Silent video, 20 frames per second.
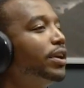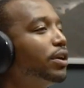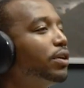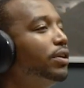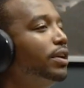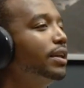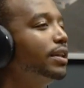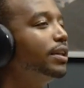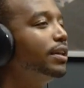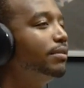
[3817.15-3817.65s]
they're
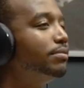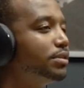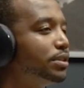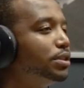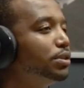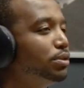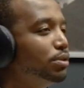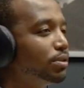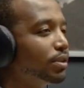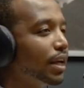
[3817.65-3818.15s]
gonna live
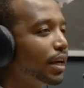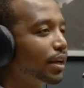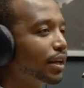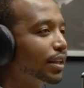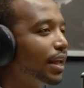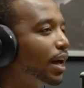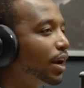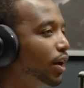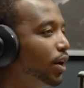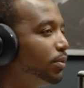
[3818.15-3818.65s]
too. Like
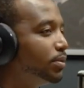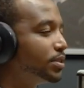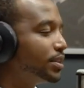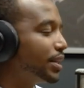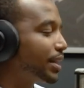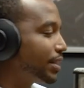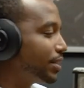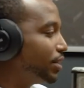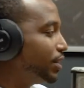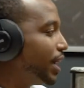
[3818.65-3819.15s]
a lot of
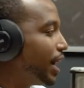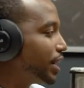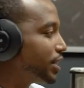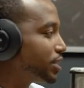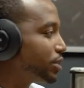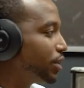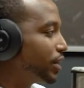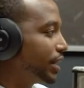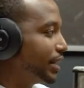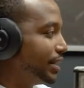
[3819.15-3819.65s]
homeless, like you're not
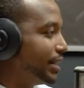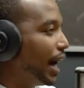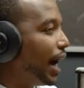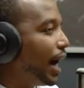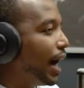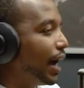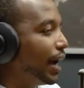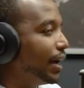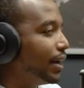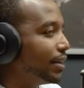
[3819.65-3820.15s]
just gonna
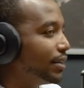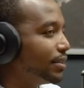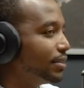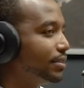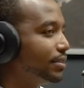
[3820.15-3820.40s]
die.